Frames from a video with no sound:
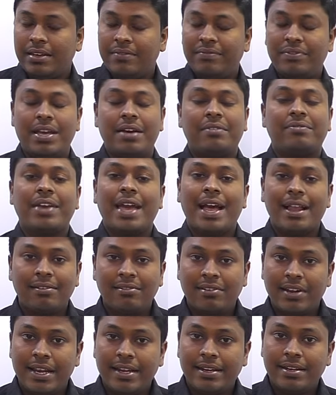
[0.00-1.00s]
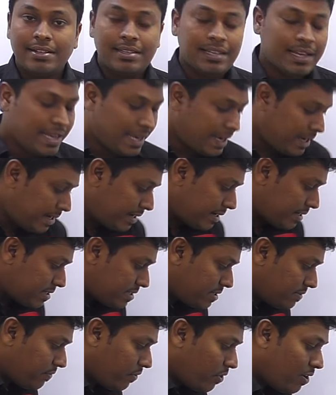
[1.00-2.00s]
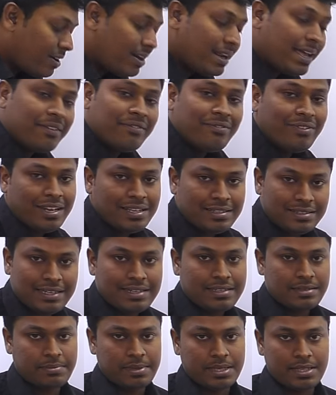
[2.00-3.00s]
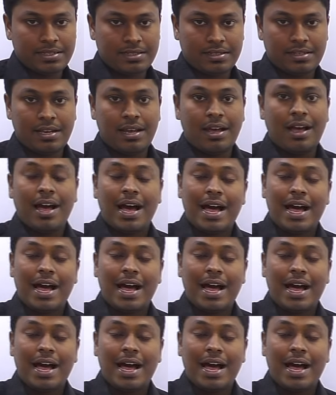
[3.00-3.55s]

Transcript: we have calculated the interest for every 6 months.